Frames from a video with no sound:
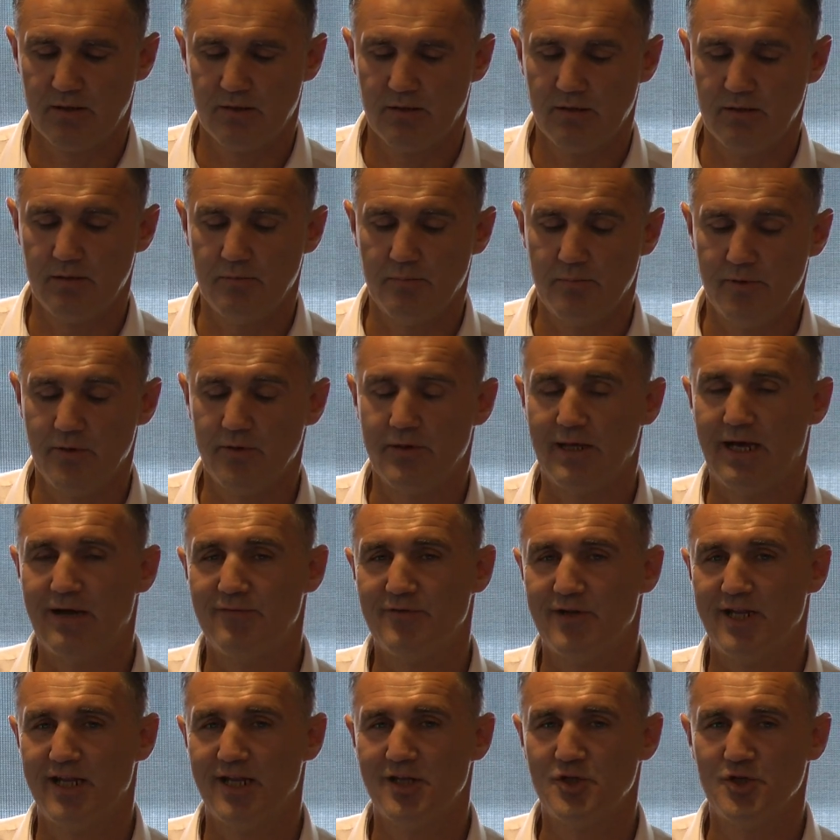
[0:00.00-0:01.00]
He appeared to
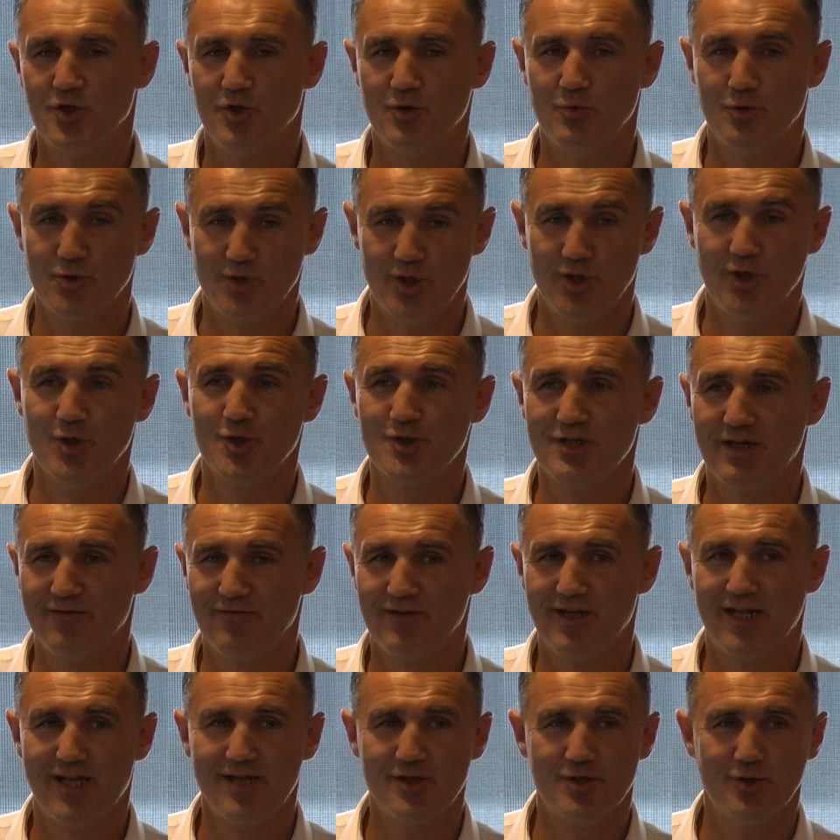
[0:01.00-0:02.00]
have an attitude, which he does have
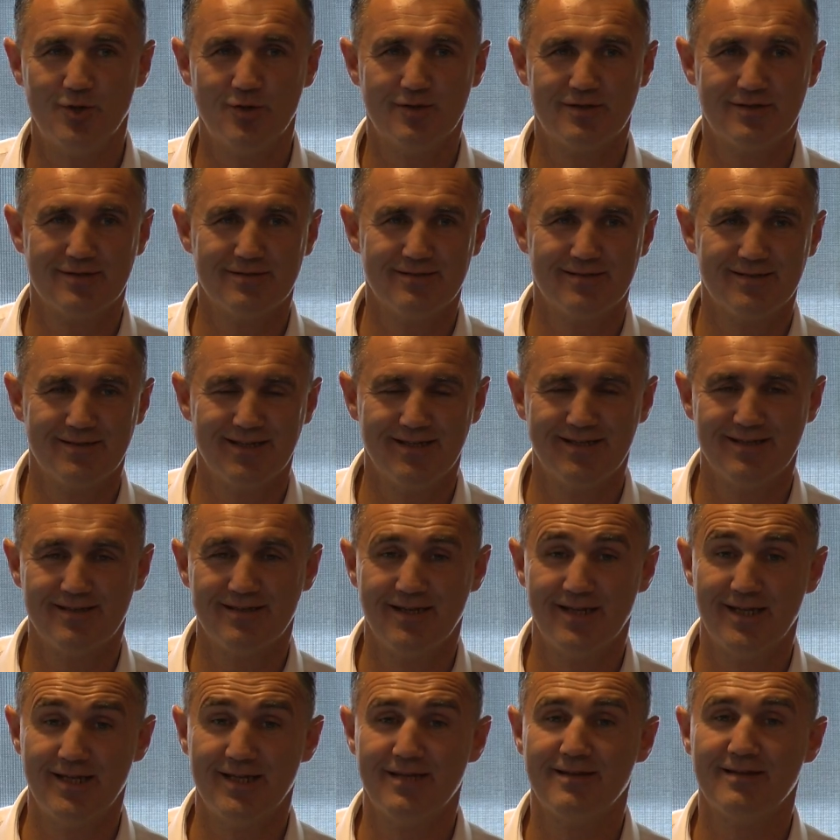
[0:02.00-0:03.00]
an attitude,
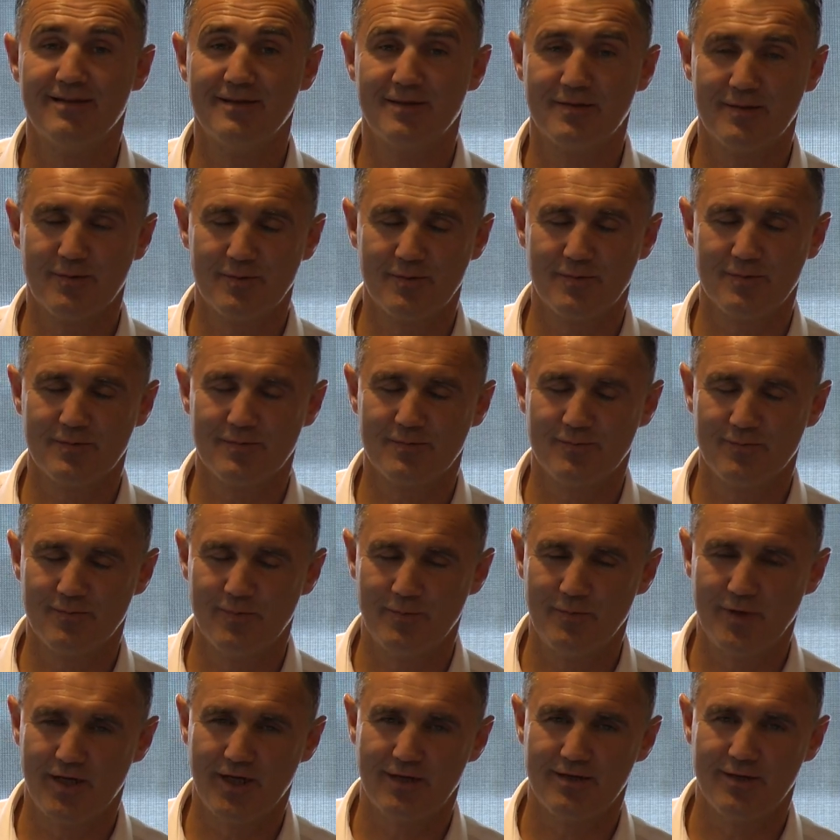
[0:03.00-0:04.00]
and
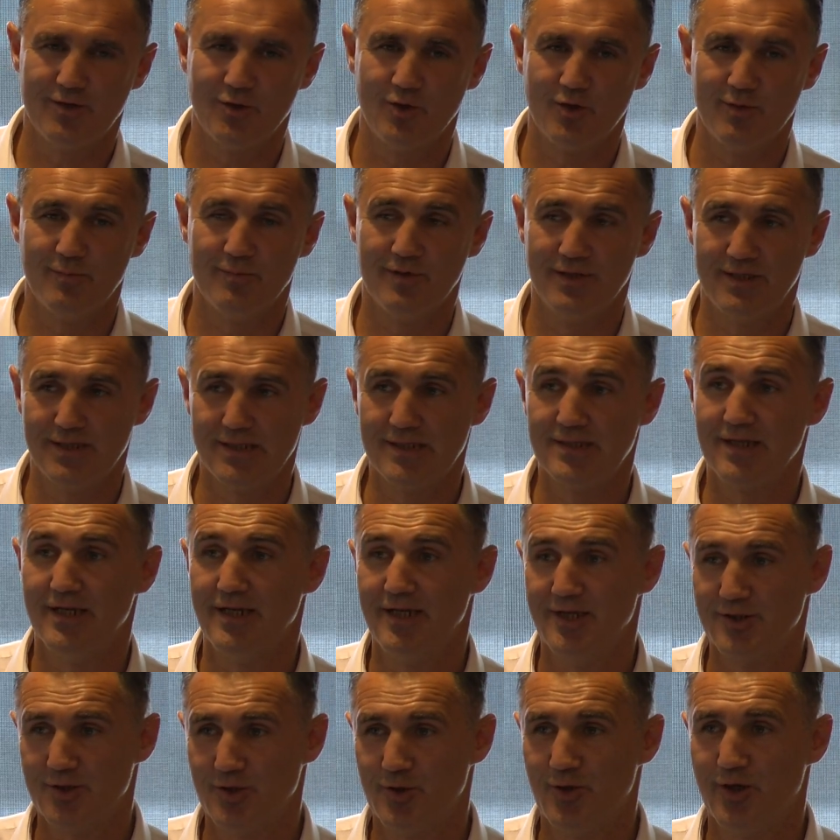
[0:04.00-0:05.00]
when we got to know him, it
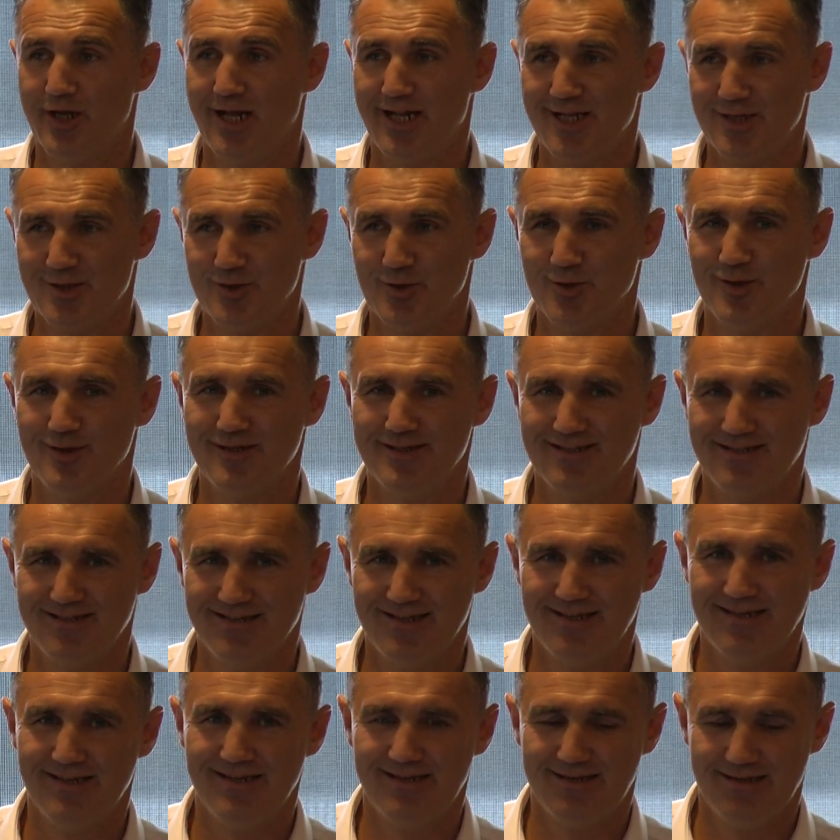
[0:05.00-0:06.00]
is a good attitude.
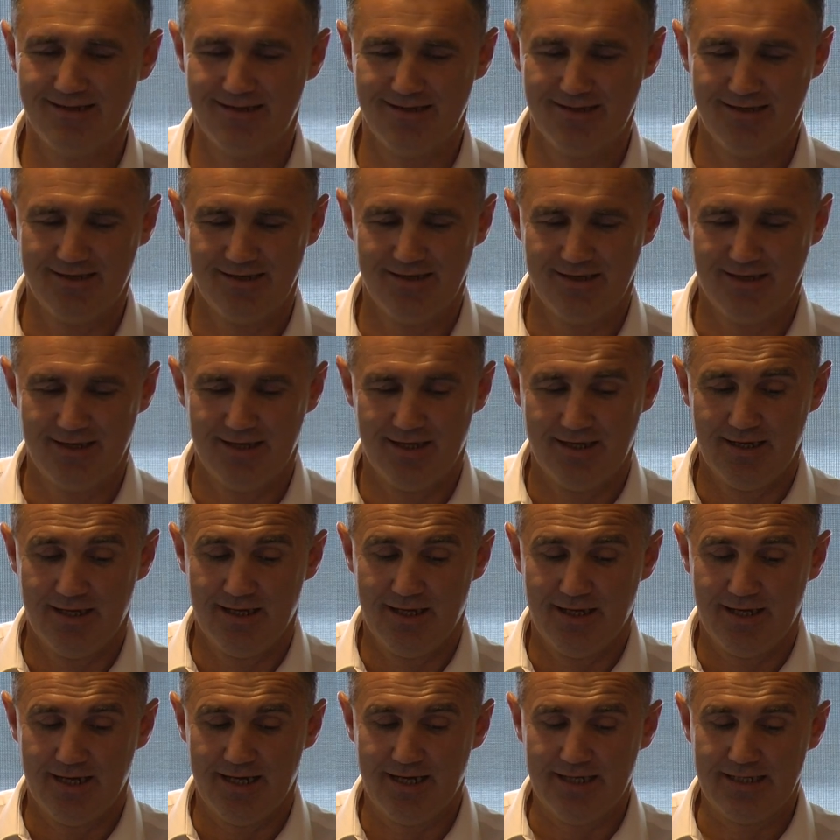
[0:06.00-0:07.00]

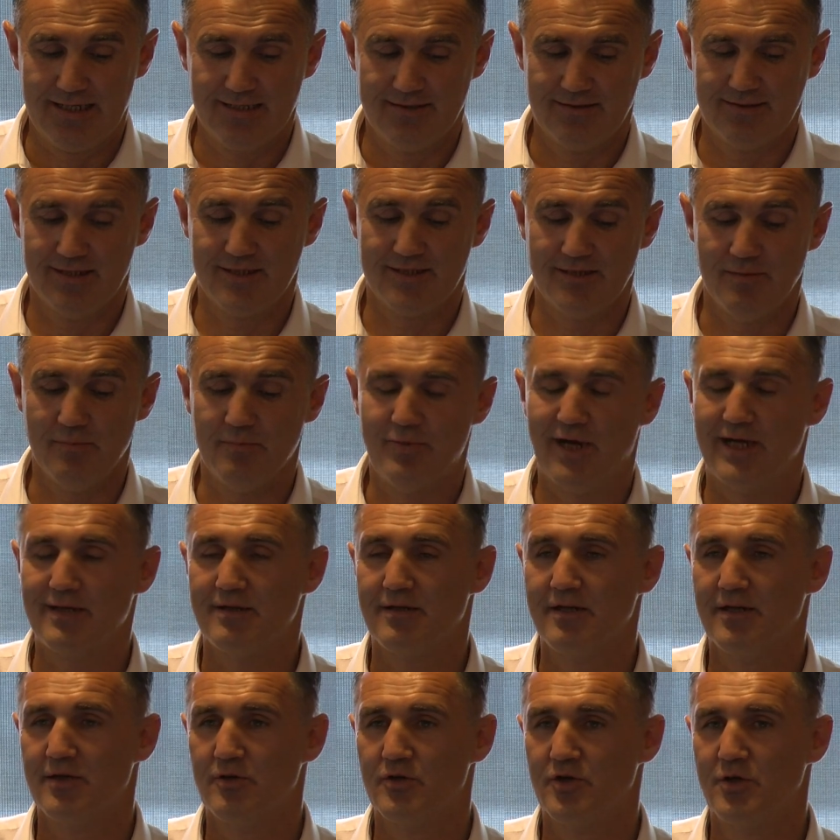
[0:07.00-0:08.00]
And this
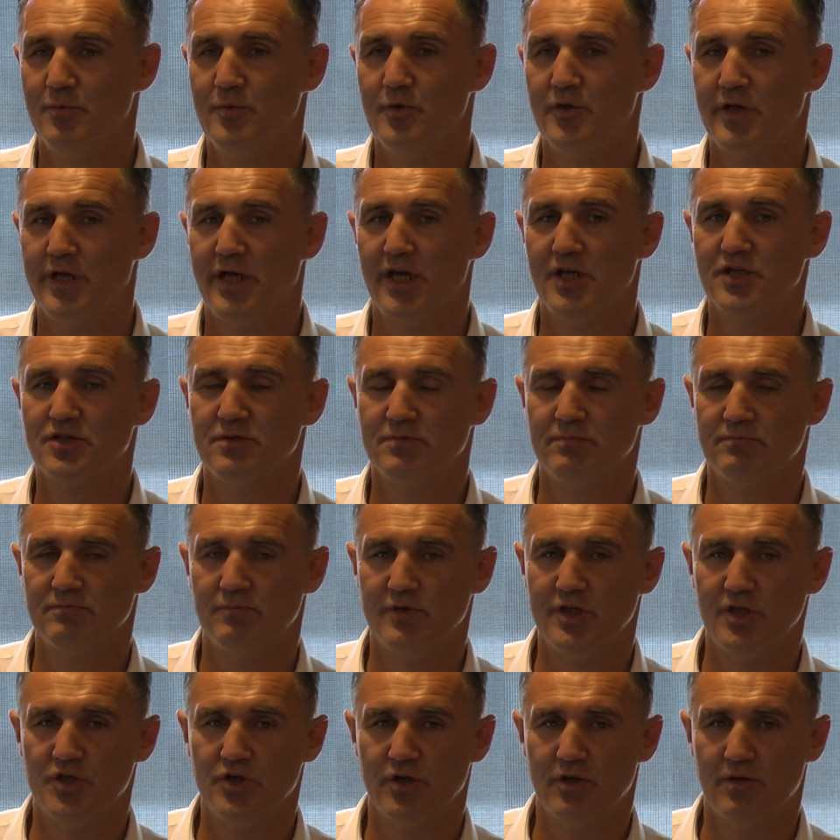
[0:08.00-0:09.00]
impacted on our communication
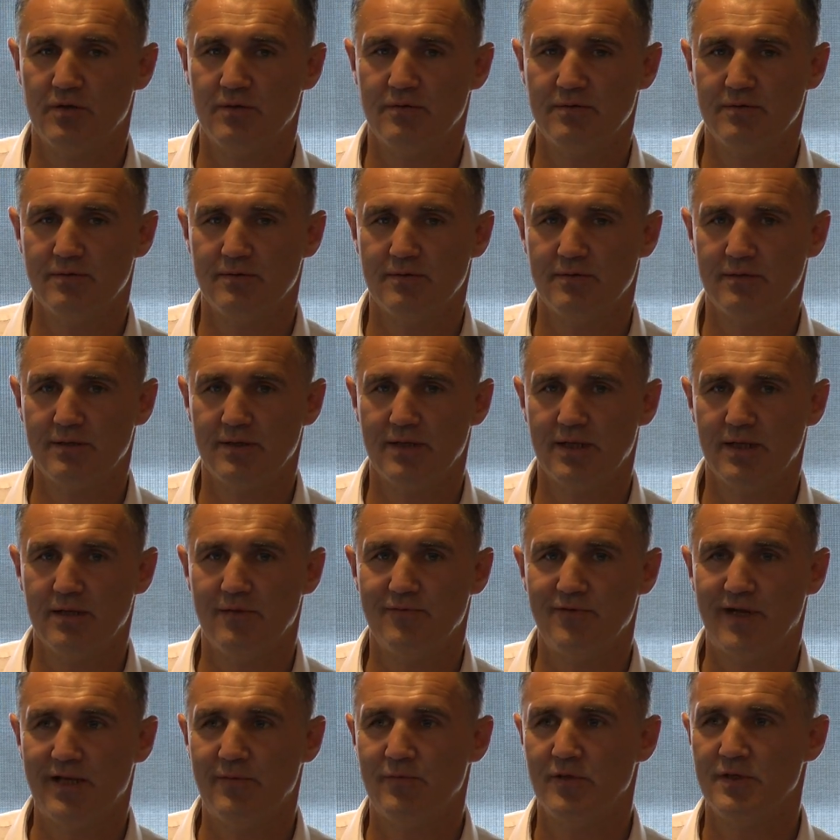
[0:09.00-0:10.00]
with each other. And
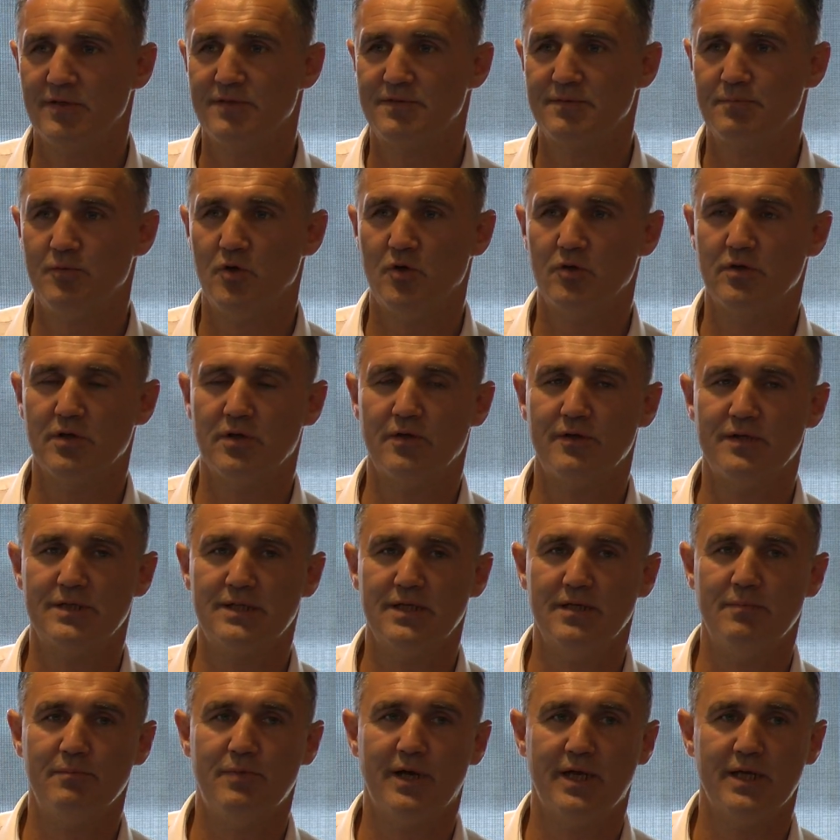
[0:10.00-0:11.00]
if anyone has spoken or
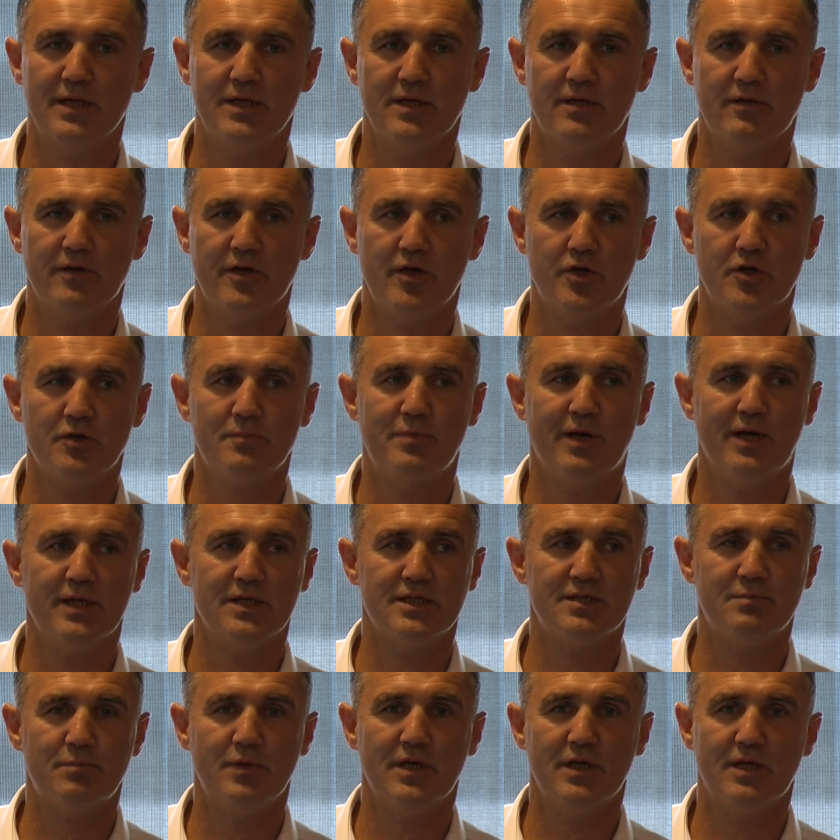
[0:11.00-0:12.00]
seen Paddy or heard
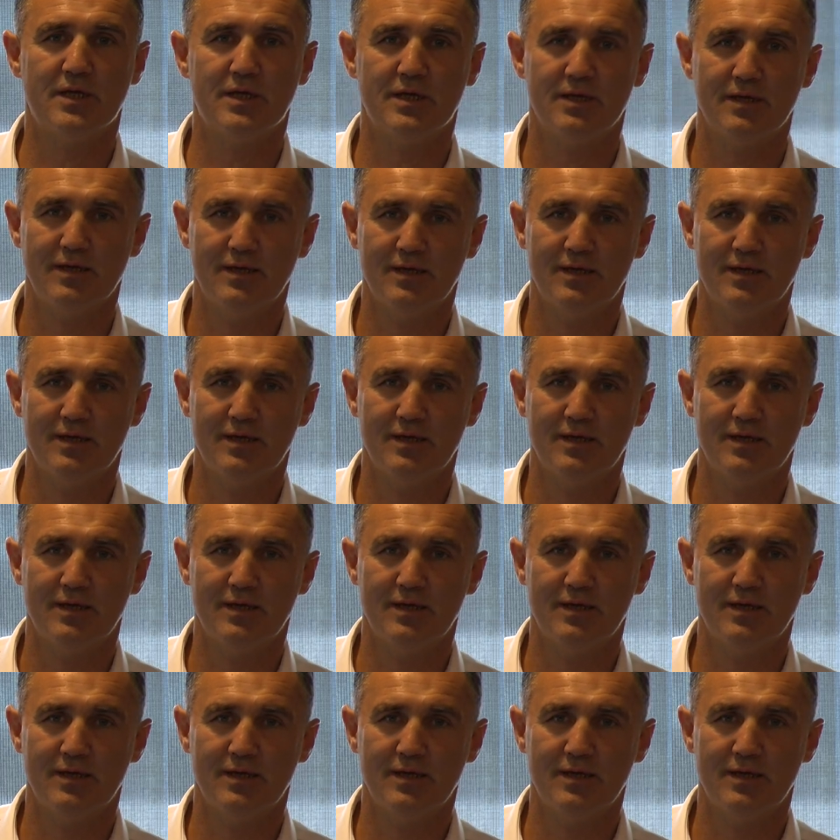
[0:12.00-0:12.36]
Paddy speak,